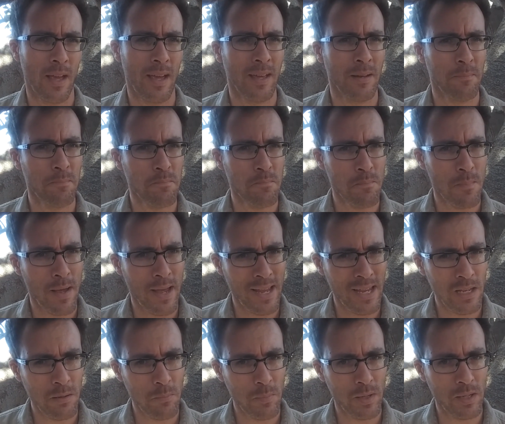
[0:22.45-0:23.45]
and
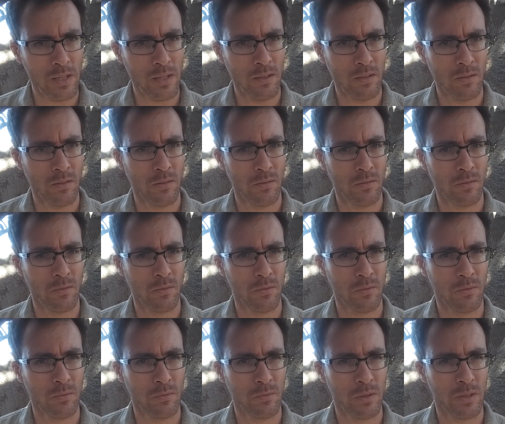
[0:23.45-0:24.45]
maybe
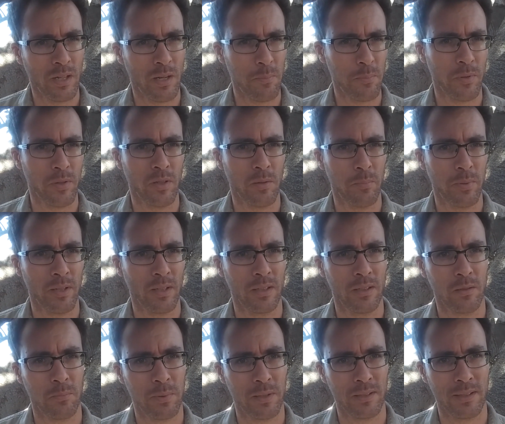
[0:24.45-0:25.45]
will help you to be a
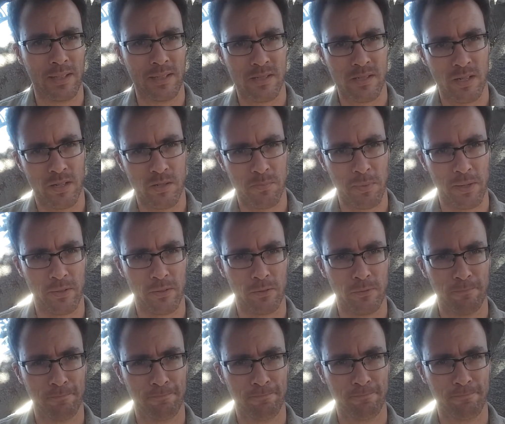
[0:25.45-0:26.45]
little bit less
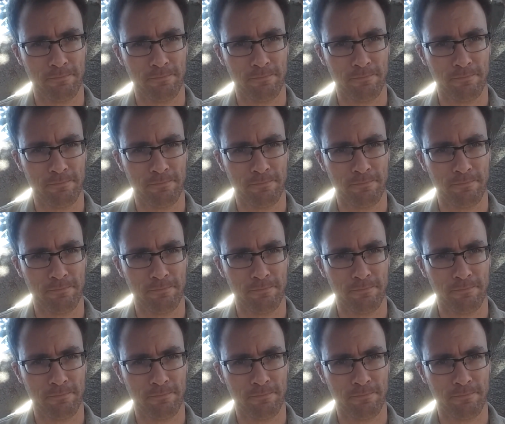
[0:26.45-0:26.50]
judgmental.